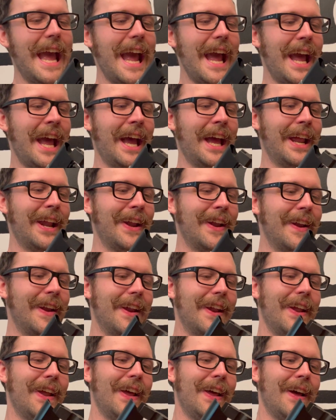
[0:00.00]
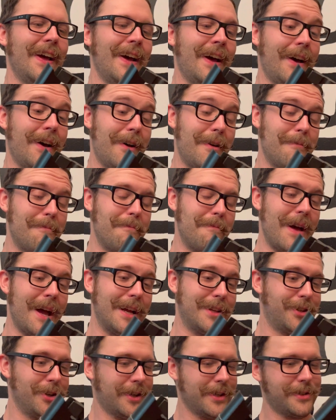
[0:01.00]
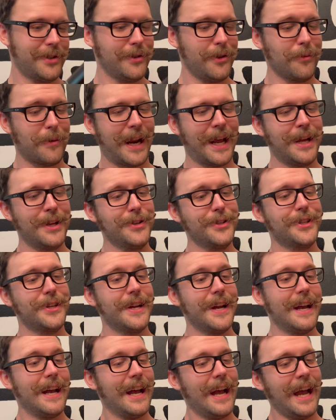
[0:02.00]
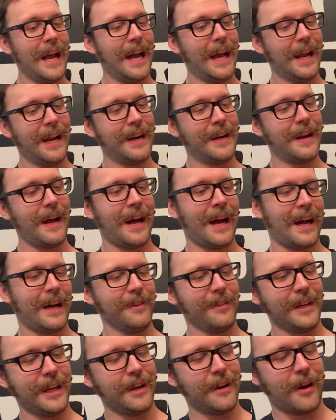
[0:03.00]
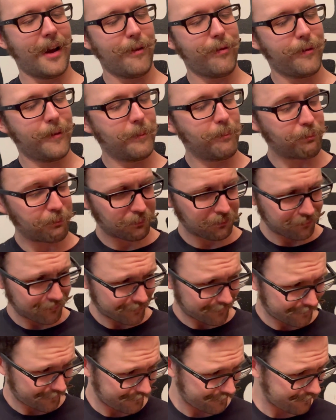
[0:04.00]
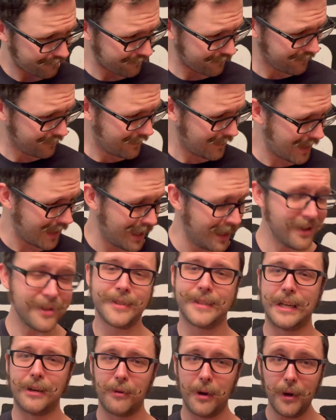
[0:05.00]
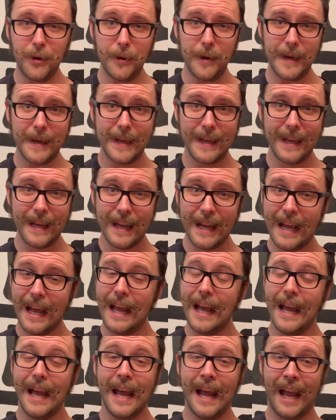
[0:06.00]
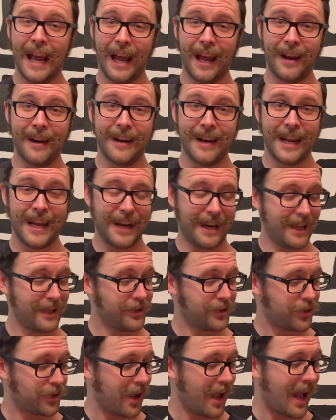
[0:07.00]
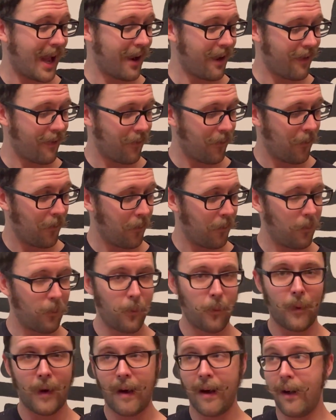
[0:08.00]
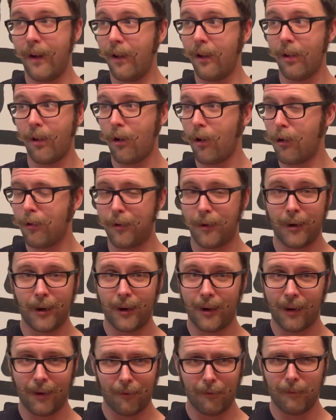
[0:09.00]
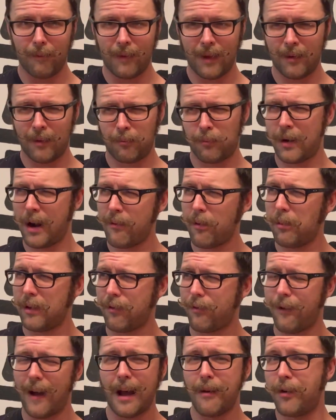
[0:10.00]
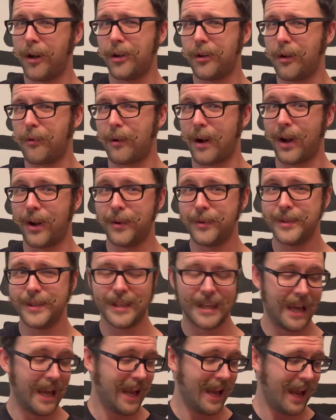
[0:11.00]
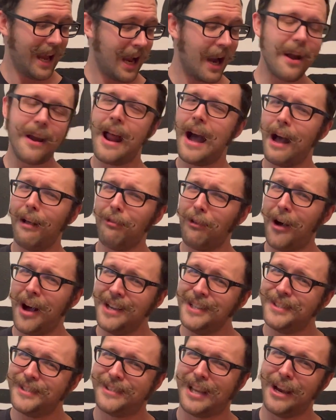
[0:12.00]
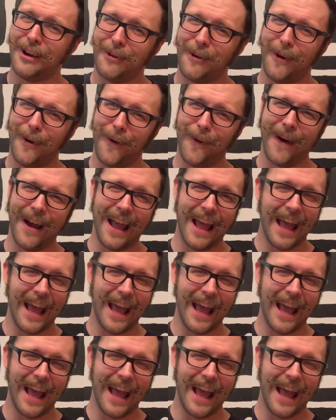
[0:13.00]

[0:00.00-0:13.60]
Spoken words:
And I took it to the range, and oddly enough, it zeroed, and it has shot well over probably 500 rounds and not lost zero.